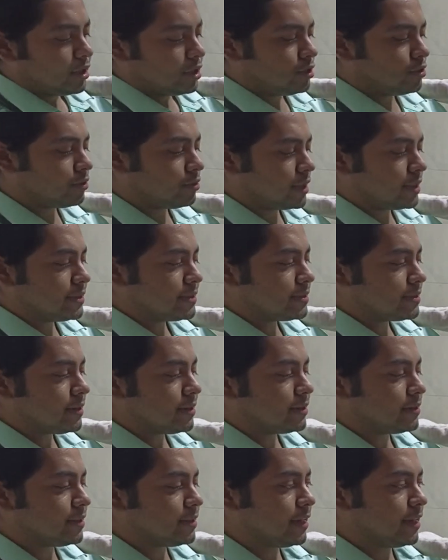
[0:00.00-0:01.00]
You
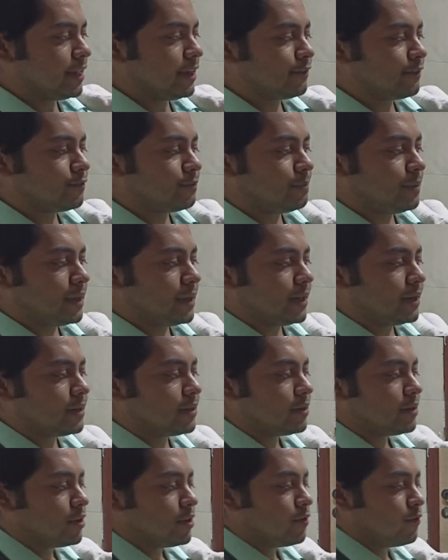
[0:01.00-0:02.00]
insert the left
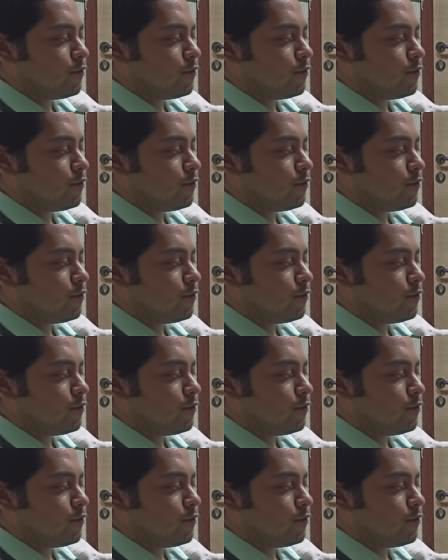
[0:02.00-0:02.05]
blade